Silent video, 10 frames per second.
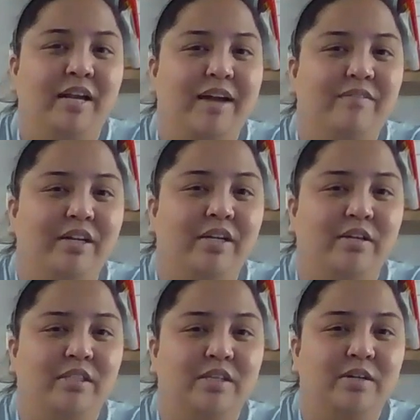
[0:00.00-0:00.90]
I've done it
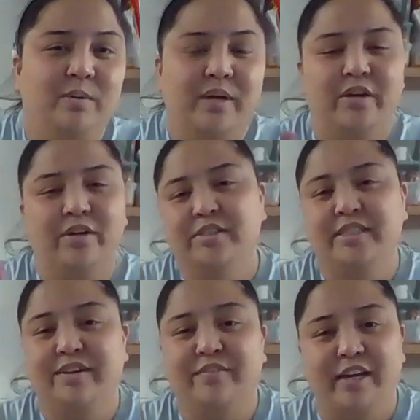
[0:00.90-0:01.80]
also where you're
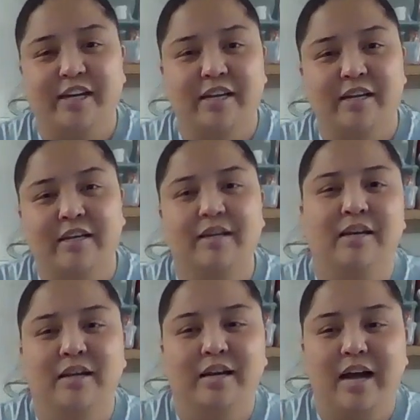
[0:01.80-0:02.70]
using a fan.
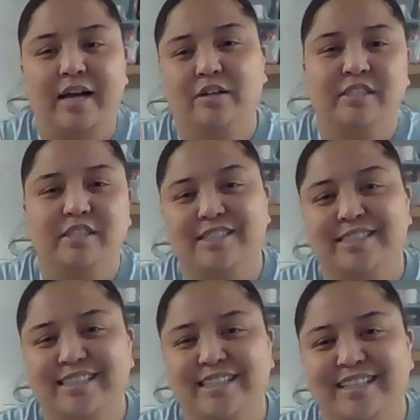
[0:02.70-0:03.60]
I don't
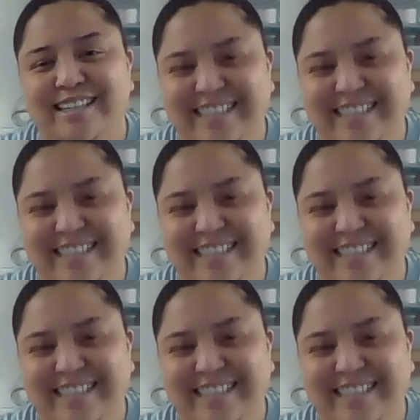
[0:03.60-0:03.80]
suggest it.